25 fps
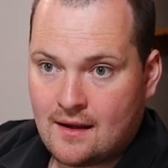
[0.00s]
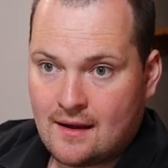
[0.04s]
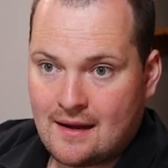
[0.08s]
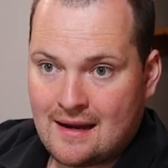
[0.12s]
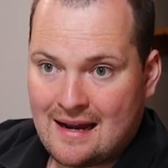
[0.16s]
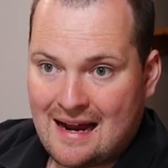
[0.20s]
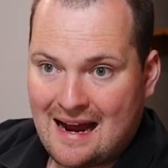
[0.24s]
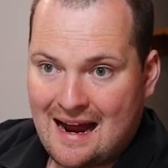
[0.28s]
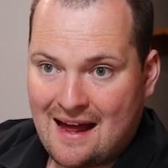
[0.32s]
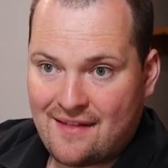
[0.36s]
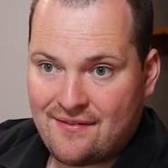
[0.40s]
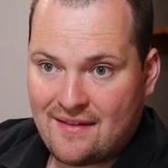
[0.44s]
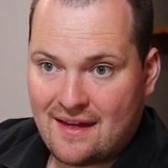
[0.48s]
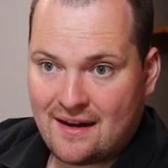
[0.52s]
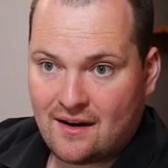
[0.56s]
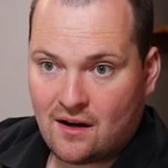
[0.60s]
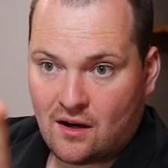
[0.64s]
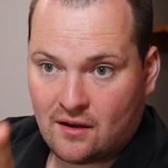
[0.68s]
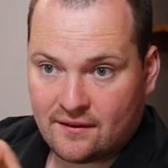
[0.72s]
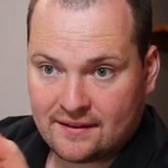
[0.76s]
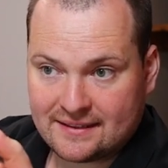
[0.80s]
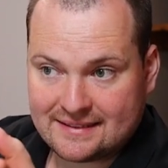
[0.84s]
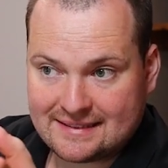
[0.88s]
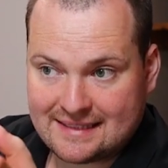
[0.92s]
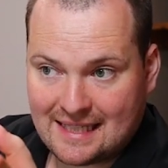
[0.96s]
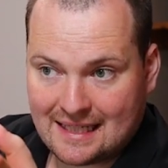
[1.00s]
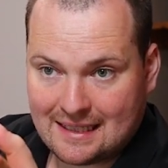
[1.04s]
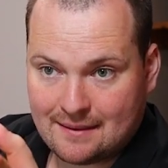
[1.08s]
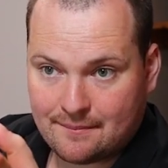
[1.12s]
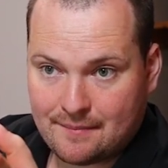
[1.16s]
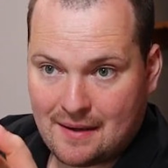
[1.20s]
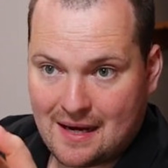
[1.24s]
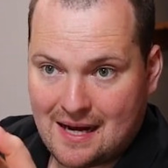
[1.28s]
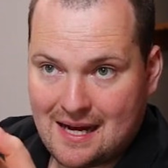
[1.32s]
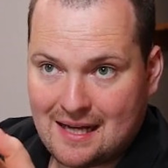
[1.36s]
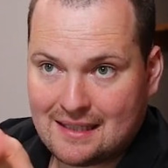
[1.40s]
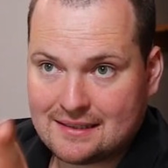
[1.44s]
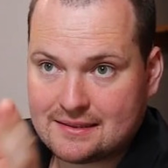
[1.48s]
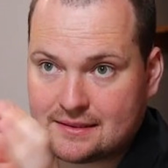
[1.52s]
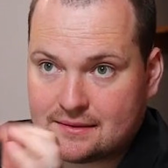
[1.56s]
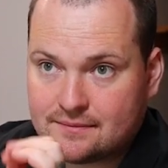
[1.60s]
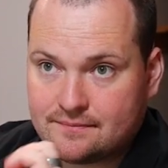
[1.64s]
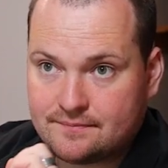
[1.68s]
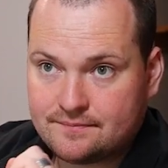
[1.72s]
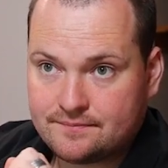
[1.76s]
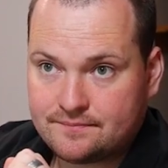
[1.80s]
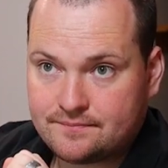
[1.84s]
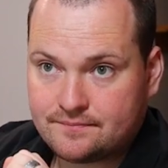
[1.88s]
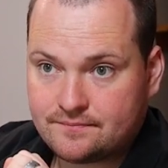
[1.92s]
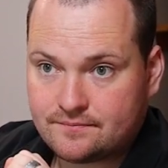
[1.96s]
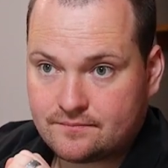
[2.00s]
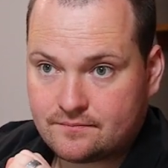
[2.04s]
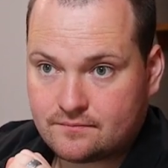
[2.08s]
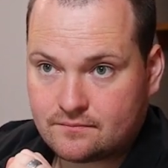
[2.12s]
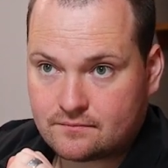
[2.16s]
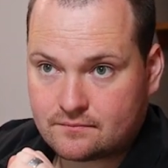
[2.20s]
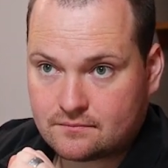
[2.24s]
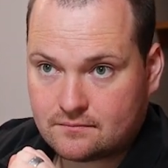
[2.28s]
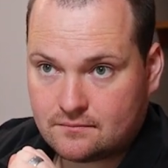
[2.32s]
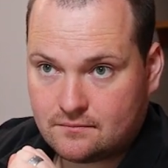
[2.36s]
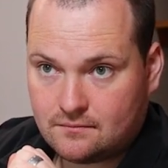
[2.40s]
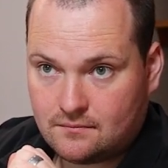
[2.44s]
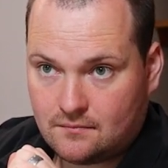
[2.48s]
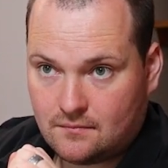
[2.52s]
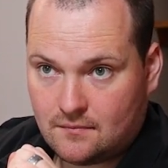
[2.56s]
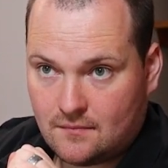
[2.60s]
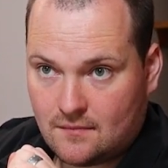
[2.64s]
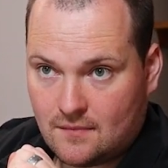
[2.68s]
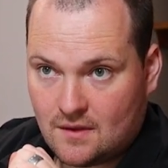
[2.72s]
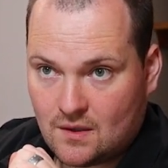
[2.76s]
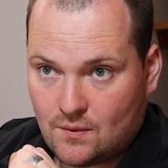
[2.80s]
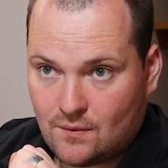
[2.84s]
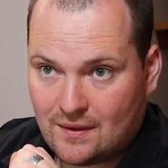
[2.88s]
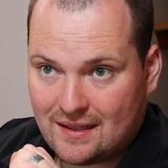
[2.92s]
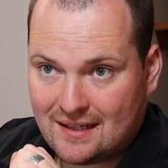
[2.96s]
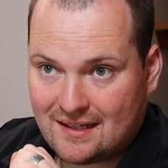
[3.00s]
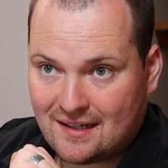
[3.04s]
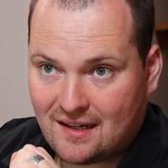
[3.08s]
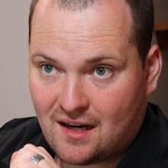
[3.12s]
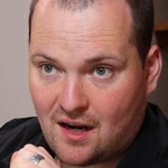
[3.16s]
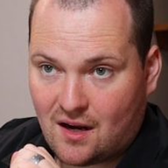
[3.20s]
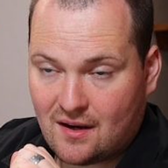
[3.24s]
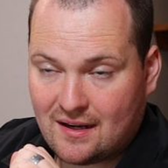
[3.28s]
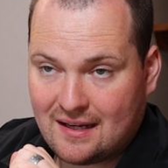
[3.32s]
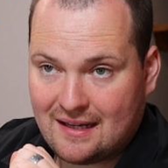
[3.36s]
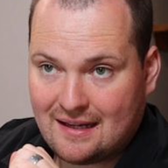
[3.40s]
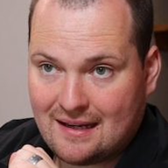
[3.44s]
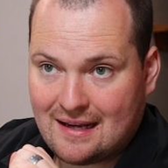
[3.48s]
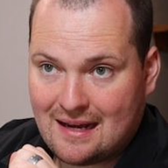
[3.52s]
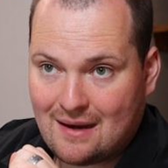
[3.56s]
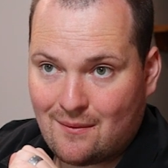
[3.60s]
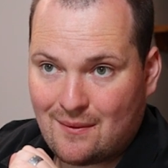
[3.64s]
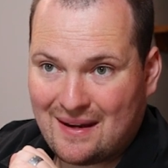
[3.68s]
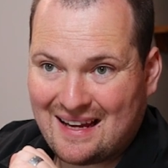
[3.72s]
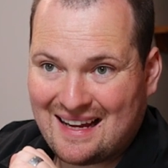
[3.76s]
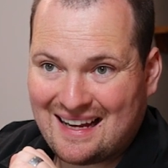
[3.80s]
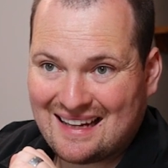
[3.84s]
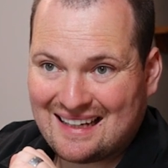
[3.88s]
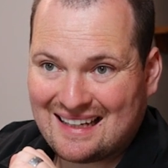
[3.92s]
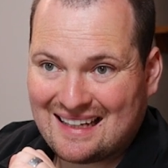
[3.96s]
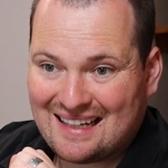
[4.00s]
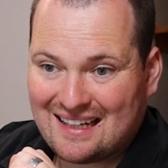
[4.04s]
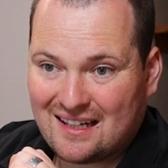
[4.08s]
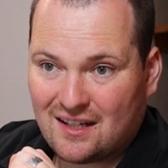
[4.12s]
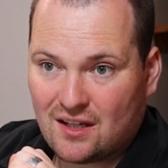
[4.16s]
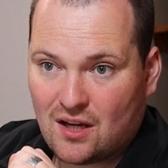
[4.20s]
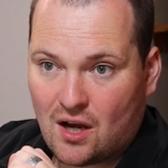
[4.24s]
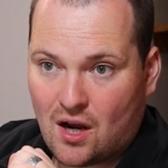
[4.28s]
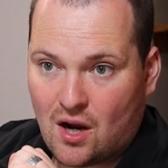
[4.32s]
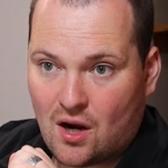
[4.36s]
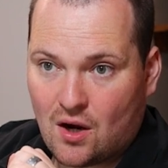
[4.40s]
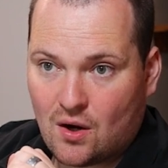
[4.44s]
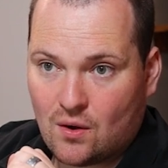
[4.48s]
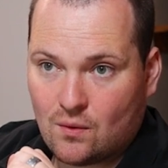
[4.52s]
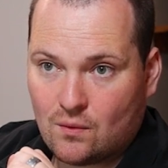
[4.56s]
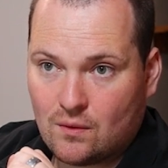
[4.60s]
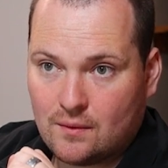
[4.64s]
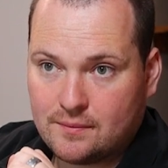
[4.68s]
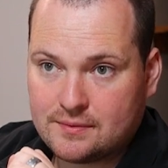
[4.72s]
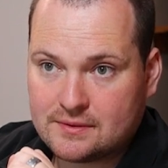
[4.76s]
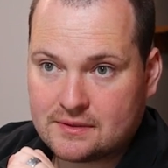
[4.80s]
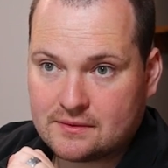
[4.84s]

And then on the second pass, we're gonna go here, we are gonna go, whoops,